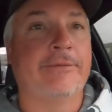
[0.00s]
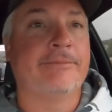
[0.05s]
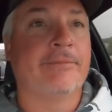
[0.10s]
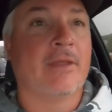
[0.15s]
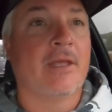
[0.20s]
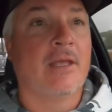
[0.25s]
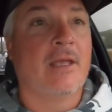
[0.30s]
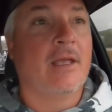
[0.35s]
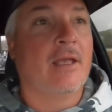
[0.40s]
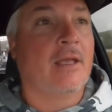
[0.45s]
so
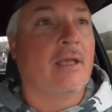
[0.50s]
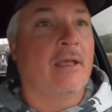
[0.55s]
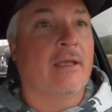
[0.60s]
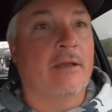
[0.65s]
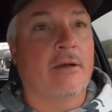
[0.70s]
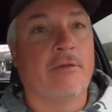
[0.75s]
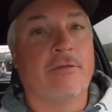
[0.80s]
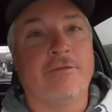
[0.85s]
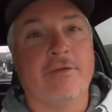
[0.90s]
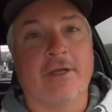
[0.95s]

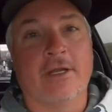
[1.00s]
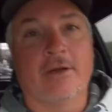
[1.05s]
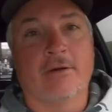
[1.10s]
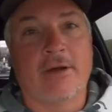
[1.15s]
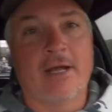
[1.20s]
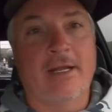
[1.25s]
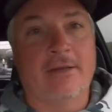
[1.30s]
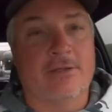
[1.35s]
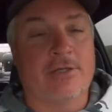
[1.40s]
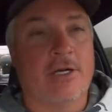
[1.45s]
go
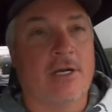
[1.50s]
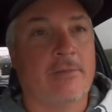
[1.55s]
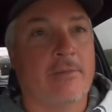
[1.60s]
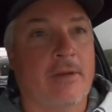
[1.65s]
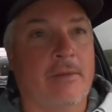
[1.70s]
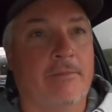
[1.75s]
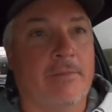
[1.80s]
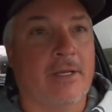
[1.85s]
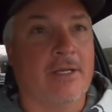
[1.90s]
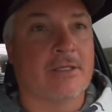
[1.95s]
figure, right?
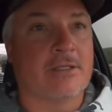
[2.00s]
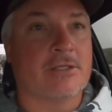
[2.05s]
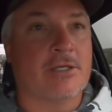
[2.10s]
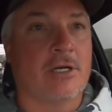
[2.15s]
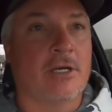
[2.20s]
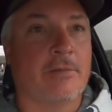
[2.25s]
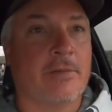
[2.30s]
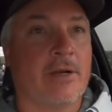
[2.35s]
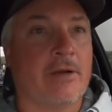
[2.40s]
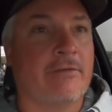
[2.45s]
Tournament, biggest
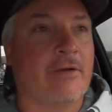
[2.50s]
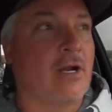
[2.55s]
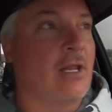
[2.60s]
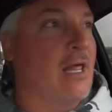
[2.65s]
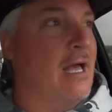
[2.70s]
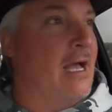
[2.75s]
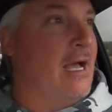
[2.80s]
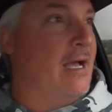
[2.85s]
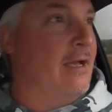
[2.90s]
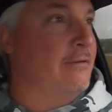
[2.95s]
tournament of our
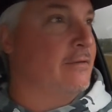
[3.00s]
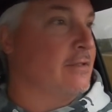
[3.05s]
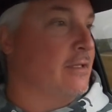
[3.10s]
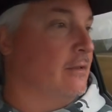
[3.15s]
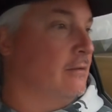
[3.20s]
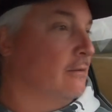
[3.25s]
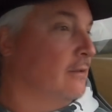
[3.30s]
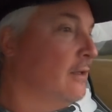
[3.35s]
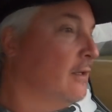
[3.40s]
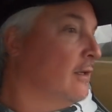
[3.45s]
lives,
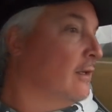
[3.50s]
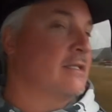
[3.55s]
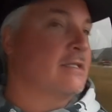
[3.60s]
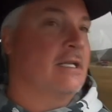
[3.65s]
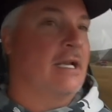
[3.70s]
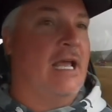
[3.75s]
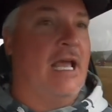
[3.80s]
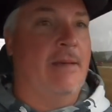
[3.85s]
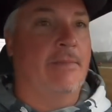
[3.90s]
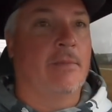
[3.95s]
and
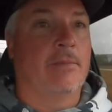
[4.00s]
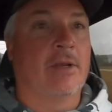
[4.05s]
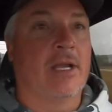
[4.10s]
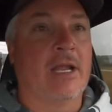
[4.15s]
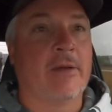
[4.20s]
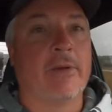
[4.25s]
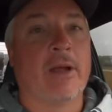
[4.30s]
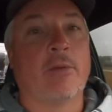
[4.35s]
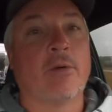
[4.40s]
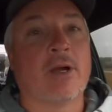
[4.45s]
that's gonna happen.
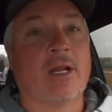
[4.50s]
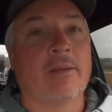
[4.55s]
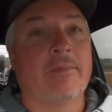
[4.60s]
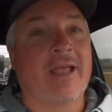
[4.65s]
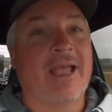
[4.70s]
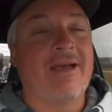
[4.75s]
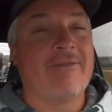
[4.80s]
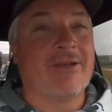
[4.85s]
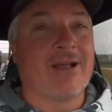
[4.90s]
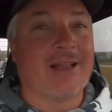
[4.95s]
But anyway, we're gonna
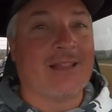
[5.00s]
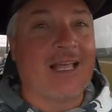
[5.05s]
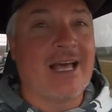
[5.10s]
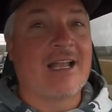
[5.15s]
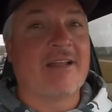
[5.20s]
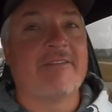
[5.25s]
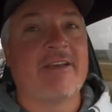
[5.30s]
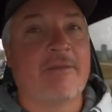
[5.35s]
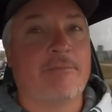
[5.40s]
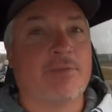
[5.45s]
be having a
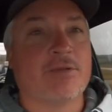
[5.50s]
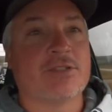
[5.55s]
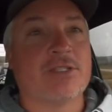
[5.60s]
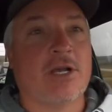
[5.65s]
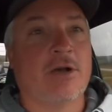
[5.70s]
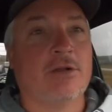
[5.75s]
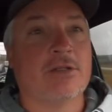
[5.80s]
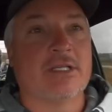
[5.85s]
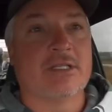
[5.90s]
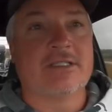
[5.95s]
lot of
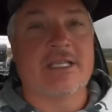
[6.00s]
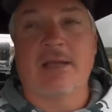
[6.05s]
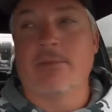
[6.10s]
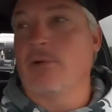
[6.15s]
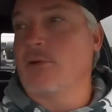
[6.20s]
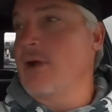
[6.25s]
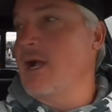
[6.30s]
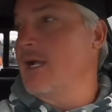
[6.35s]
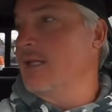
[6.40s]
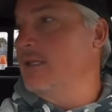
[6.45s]
episodes at
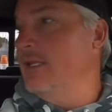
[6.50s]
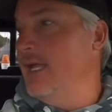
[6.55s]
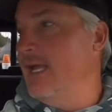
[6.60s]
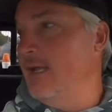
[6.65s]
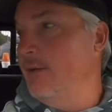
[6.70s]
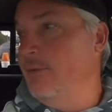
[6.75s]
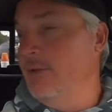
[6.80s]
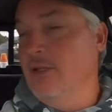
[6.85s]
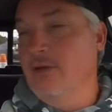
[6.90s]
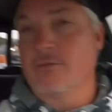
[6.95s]
Table Rock
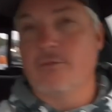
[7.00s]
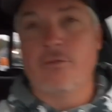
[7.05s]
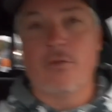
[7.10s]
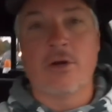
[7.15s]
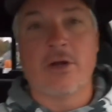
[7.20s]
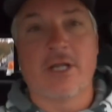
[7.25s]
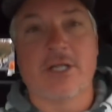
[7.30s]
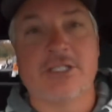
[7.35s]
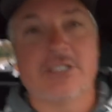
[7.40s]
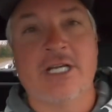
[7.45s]
Lake. We look
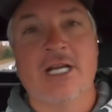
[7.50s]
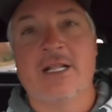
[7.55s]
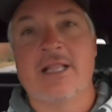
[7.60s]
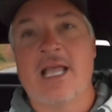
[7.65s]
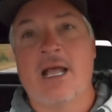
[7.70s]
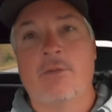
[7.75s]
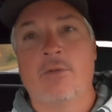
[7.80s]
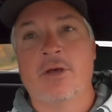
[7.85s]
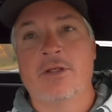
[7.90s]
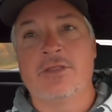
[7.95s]
forward to
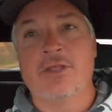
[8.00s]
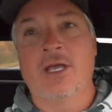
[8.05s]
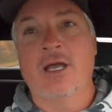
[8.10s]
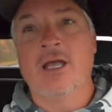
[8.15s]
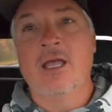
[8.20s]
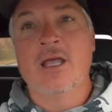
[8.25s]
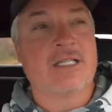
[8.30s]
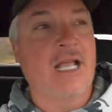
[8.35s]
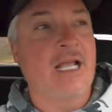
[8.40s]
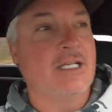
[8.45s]
sharing that with
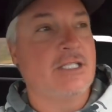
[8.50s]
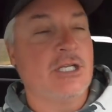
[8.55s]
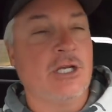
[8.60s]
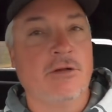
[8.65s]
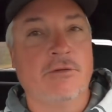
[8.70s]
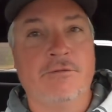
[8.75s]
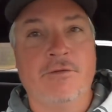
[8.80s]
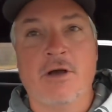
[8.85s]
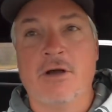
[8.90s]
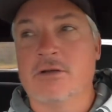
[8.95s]
you. Stay
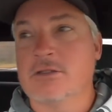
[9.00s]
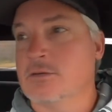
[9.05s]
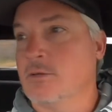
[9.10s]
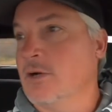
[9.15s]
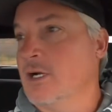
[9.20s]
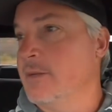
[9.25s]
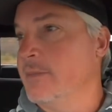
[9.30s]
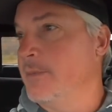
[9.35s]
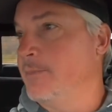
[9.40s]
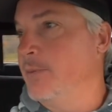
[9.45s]
tuned, folks.
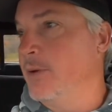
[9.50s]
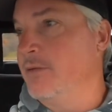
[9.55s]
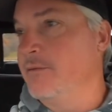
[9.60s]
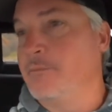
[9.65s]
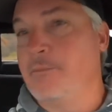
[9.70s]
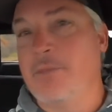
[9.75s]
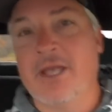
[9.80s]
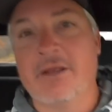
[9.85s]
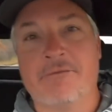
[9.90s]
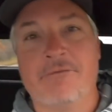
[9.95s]
We're gonna be
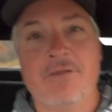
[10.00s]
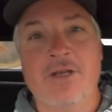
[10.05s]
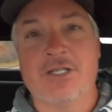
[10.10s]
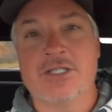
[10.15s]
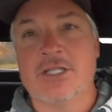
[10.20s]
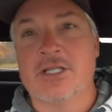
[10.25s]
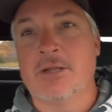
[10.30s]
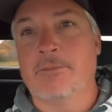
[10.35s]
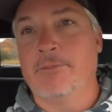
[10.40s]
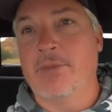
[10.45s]
putting big
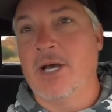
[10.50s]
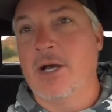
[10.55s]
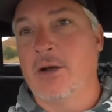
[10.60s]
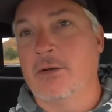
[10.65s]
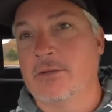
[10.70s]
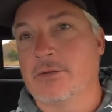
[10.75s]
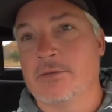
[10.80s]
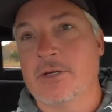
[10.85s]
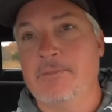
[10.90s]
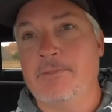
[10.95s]
fish in the
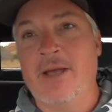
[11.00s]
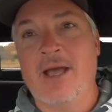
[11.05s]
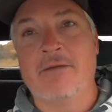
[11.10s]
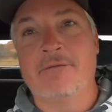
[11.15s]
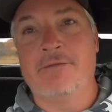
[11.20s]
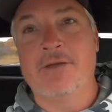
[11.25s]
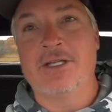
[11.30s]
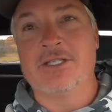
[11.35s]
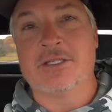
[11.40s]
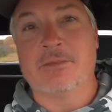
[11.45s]
boat, three
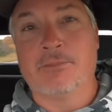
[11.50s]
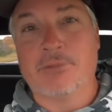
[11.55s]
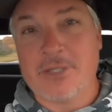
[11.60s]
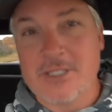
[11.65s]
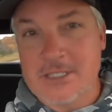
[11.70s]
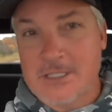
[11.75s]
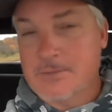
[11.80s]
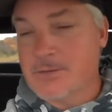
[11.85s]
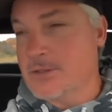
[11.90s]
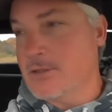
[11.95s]
pound fishing. Please